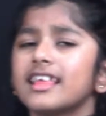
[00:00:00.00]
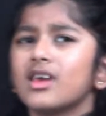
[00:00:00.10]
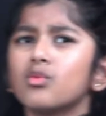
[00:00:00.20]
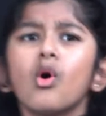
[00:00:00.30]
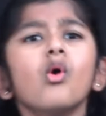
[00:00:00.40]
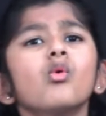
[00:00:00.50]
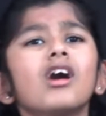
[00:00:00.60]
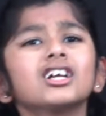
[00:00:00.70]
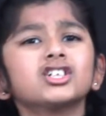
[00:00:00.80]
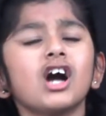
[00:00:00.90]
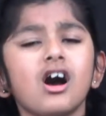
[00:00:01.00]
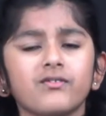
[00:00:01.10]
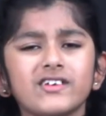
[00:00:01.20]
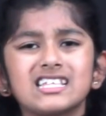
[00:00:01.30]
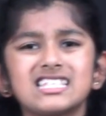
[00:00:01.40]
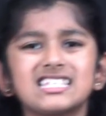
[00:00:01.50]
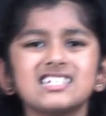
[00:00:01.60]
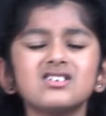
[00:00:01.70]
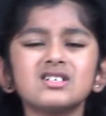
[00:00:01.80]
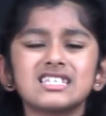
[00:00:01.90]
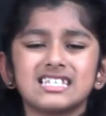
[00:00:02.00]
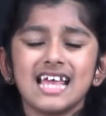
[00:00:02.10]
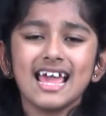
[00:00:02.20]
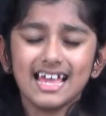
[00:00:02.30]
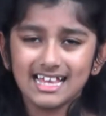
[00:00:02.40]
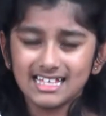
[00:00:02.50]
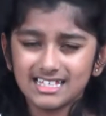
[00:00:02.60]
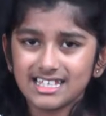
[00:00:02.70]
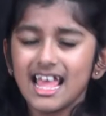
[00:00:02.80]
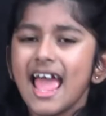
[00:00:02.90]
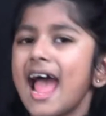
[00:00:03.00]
it won't wash off. It still stays,